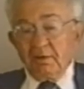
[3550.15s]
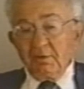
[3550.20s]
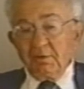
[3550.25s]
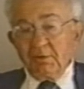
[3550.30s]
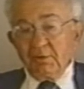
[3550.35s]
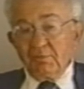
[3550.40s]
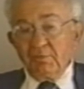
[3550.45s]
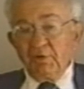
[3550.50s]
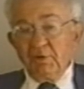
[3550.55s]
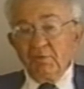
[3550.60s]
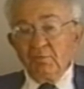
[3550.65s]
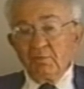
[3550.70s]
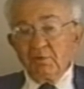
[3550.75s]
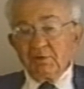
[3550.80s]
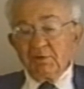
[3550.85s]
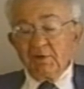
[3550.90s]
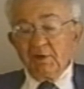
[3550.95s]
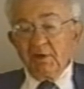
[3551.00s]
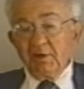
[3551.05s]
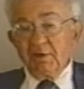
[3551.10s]
Louis would
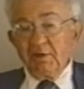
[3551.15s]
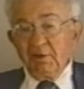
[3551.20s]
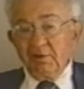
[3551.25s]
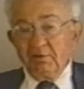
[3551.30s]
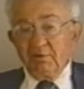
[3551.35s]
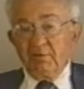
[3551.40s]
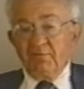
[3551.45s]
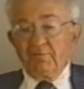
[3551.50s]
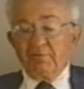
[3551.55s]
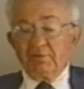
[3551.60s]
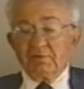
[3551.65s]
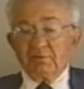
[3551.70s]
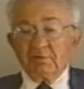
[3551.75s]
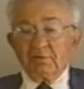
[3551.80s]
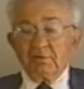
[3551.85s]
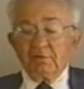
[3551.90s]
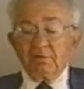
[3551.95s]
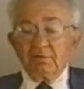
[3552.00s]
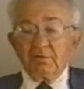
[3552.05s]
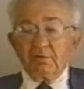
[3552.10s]
not hear of it.
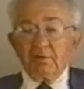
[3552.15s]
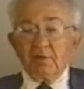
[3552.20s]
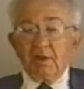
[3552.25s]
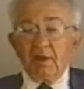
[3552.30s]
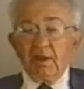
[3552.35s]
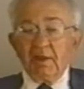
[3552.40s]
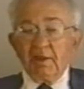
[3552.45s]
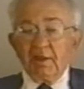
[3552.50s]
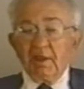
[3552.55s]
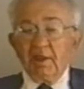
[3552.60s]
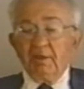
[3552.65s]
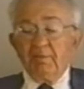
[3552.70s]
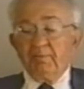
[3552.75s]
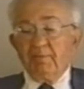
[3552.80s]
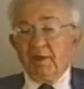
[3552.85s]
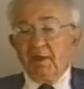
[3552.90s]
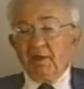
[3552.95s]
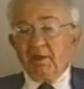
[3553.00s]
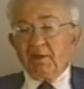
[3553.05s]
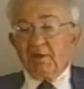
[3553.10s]
I came
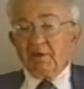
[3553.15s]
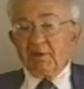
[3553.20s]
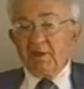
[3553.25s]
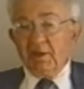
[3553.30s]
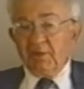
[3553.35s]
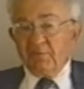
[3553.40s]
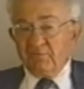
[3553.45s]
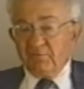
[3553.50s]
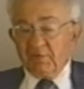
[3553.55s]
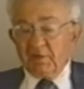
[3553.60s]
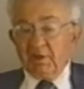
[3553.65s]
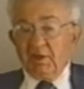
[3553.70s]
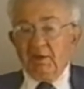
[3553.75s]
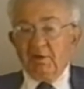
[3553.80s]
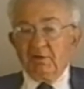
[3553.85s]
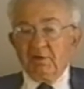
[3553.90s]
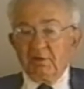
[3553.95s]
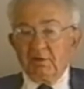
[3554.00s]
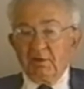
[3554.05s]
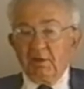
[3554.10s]
back and
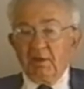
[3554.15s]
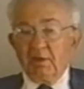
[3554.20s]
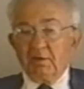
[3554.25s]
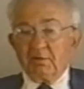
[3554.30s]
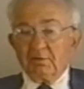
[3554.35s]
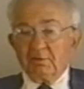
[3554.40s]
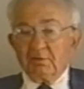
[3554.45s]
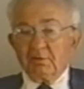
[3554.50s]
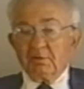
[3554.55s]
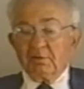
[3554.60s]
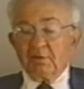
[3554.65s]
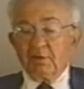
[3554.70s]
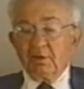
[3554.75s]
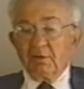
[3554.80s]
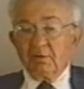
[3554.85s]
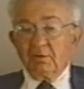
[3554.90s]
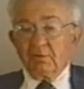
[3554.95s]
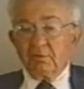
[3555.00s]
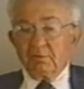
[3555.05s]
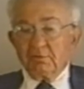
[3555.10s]
advocated that. I
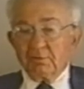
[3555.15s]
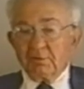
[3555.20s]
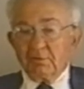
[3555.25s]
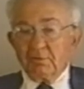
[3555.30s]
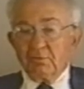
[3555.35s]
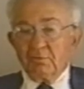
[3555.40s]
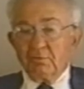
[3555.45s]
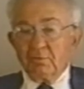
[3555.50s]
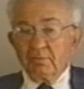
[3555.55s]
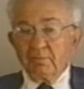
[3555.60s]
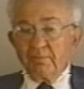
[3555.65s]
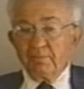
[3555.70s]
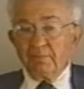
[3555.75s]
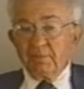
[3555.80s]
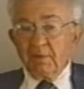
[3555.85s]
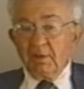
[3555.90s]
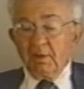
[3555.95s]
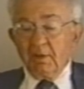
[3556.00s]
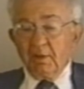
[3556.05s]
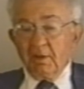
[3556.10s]
told Lou
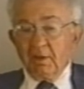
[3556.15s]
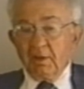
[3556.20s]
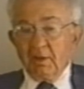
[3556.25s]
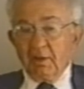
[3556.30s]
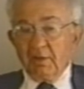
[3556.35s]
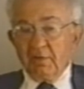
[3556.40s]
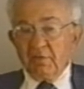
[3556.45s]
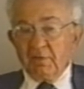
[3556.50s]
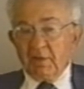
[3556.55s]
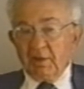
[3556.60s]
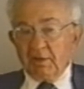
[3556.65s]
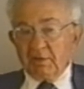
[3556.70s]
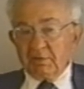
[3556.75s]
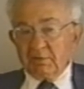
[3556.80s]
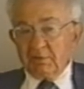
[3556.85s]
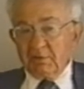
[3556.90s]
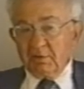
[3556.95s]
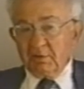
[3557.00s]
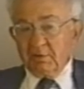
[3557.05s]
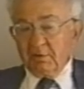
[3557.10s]
uh, that
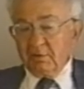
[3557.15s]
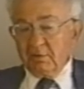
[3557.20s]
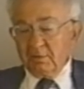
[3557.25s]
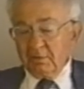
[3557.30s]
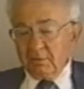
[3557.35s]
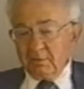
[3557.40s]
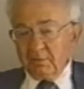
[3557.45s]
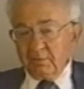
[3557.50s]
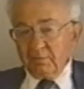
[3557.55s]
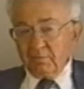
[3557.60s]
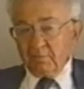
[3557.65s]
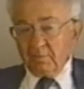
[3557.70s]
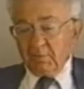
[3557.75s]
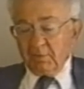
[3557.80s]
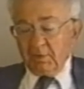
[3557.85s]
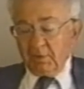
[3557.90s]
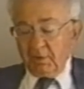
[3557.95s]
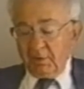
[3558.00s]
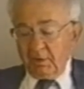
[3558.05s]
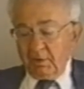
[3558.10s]
uh,
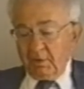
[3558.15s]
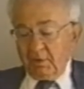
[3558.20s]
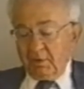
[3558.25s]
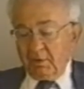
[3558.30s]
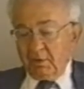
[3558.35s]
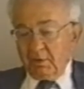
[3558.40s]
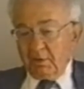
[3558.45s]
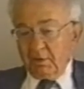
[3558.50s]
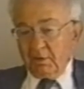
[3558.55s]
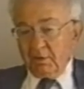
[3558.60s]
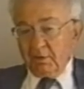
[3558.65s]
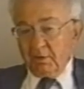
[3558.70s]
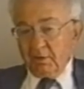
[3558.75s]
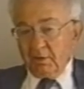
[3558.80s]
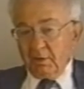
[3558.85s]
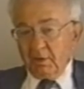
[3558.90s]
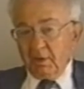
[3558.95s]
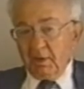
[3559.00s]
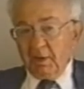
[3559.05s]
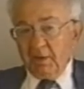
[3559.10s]

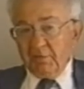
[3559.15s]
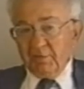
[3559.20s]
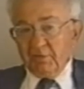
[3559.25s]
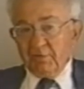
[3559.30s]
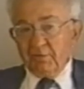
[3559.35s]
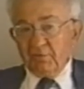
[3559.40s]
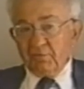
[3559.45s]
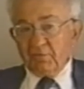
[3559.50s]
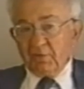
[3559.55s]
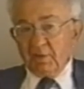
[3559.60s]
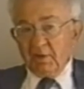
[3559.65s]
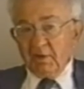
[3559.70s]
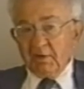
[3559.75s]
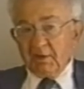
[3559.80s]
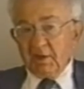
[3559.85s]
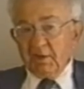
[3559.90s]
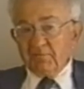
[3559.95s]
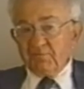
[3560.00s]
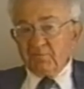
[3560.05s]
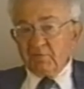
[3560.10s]
uh, others had
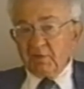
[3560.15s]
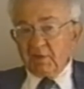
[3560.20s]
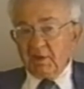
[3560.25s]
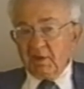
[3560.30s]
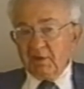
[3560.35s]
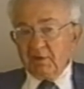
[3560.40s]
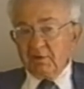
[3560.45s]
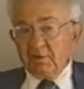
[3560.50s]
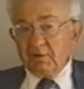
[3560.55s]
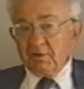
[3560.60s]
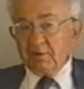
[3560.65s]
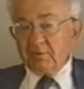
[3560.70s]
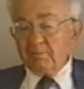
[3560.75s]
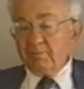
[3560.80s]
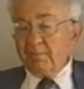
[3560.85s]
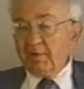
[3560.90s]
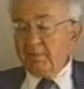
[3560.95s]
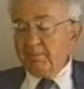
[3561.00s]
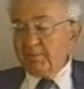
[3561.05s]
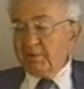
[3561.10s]
advocated it
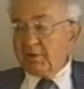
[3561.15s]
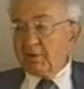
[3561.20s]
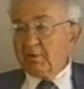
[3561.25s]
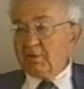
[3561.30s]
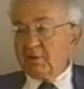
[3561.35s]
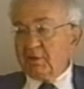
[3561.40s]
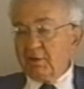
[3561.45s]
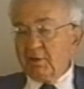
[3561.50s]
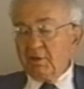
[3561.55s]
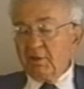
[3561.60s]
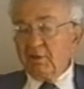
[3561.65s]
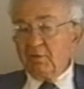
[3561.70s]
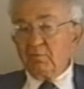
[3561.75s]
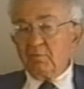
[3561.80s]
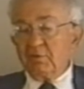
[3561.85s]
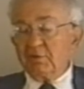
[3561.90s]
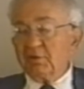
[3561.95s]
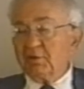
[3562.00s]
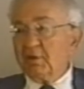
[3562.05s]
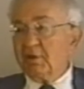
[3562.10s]
publicly. He
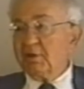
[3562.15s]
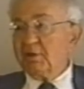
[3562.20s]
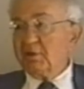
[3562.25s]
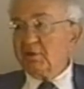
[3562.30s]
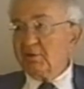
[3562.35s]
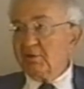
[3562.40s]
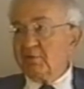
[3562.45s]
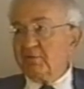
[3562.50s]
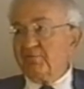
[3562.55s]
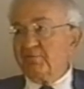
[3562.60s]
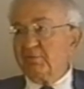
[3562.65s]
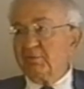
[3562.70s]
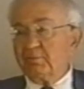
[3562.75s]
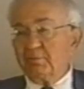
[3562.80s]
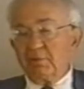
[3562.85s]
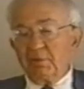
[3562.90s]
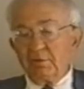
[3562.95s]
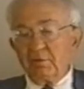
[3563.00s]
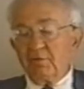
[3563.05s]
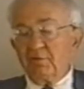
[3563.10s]
would not hear of it
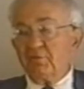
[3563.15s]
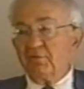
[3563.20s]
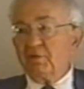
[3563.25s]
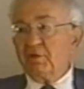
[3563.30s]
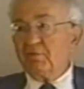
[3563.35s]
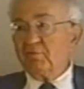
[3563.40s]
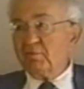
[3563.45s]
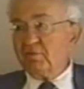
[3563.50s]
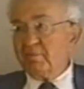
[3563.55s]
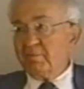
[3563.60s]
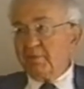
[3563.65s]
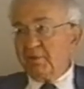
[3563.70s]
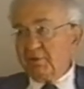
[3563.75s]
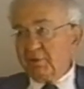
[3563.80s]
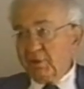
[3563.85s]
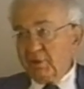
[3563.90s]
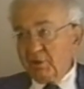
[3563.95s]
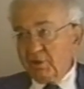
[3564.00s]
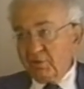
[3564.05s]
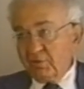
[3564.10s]
because he was
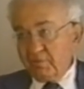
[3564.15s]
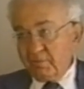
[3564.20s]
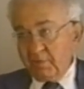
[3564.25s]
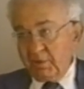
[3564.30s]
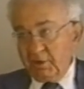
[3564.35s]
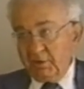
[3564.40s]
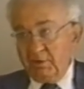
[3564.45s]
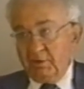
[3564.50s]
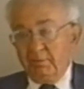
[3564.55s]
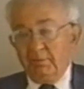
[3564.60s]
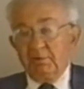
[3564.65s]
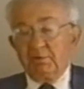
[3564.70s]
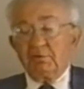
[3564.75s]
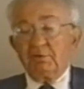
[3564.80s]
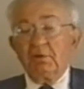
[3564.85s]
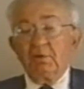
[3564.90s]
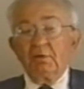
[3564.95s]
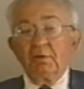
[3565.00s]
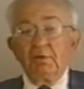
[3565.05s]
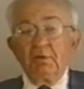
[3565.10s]
building his monument.
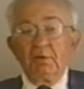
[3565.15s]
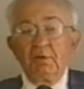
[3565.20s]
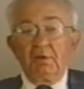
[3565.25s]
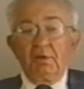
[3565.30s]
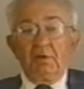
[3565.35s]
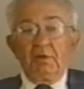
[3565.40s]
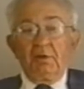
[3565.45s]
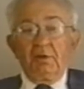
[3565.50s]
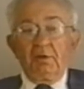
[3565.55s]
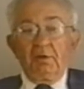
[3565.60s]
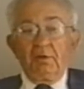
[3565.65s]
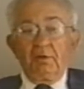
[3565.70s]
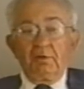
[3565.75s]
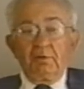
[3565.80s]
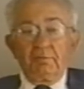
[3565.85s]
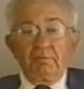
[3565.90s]
Uh,